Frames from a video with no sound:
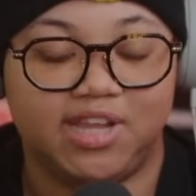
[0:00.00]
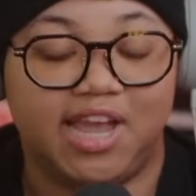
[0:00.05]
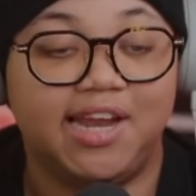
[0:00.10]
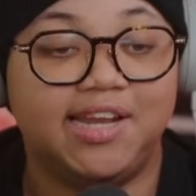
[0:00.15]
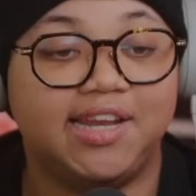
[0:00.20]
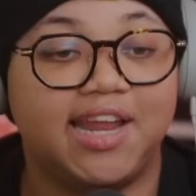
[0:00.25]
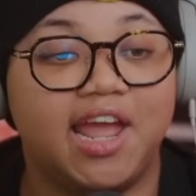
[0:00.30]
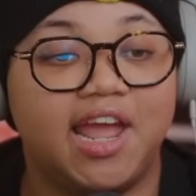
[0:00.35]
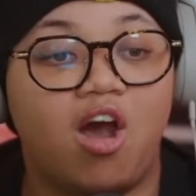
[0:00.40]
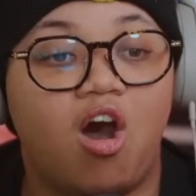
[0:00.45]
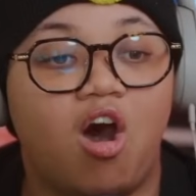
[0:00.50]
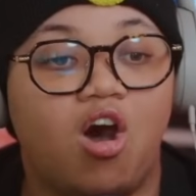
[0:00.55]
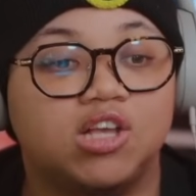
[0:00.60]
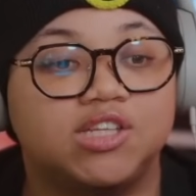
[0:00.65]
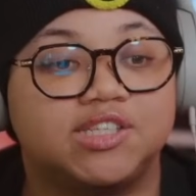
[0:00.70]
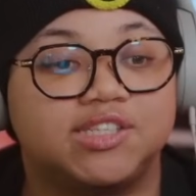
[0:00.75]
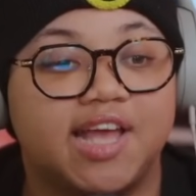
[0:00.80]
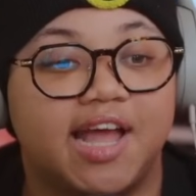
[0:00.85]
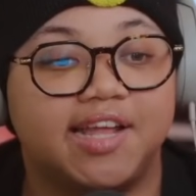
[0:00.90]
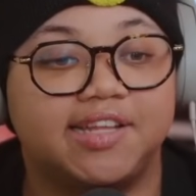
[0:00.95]
And they all
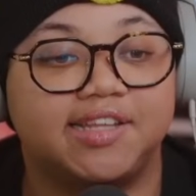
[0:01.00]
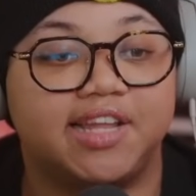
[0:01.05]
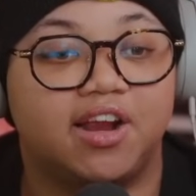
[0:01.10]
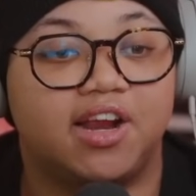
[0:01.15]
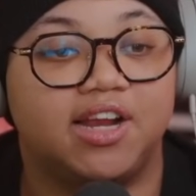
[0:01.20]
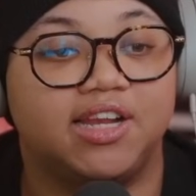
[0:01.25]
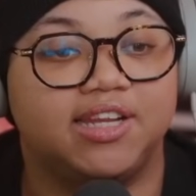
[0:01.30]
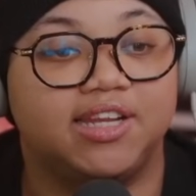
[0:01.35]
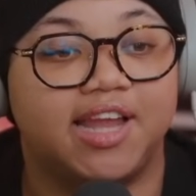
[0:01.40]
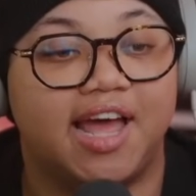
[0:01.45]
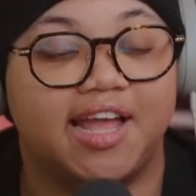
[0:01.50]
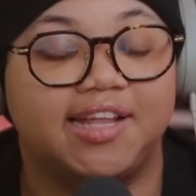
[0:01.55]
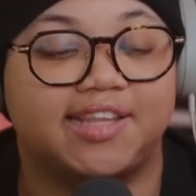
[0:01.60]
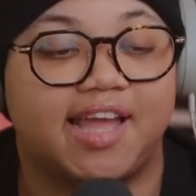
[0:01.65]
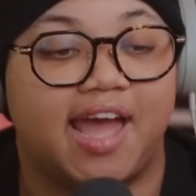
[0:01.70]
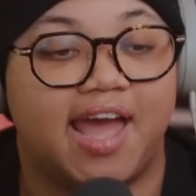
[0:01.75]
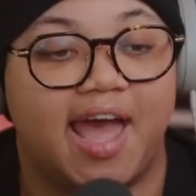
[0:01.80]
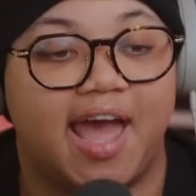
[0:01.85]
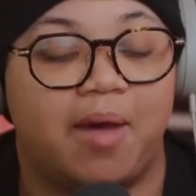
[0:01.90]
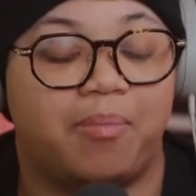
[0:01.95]
sat there and let
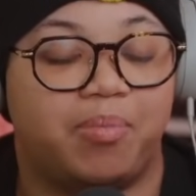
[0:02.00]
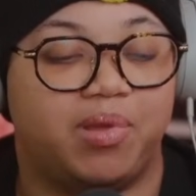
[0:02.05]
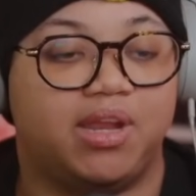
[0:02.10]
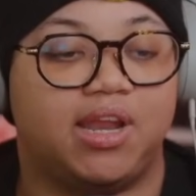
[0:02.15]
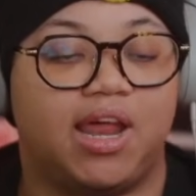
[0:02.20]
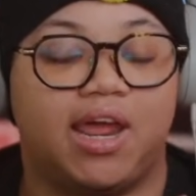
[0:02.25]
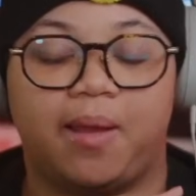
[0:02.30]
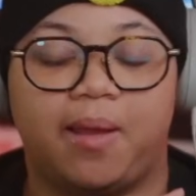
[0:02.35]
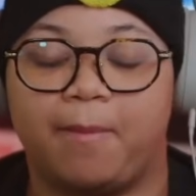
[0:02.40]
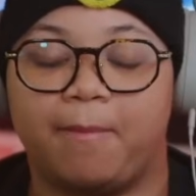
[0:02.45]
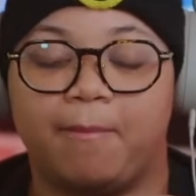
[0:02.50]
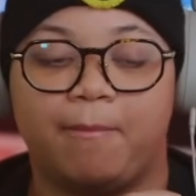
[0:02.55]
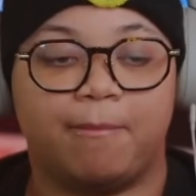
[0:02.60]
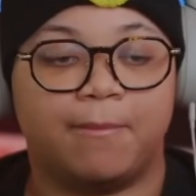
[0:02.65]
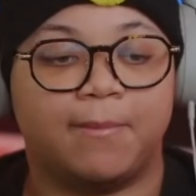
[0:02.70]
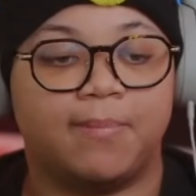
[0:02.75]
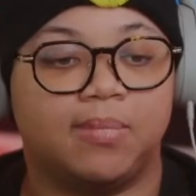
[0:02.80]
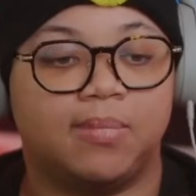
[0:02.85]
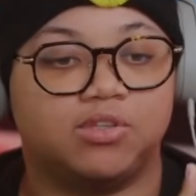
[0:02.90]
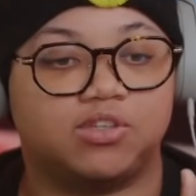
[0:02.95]
that happen. Like,
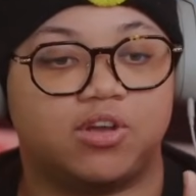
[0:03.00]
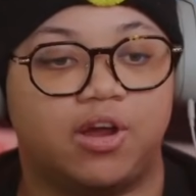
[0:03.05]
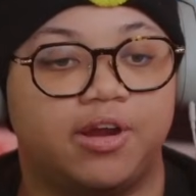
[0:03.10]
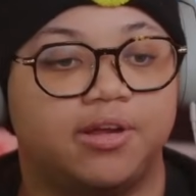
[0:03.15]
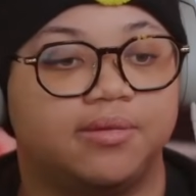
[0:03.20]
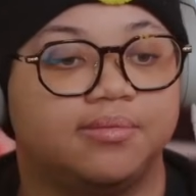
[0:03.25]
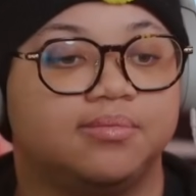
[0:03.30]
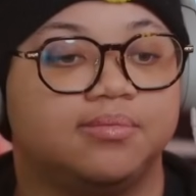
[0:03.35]
sorry.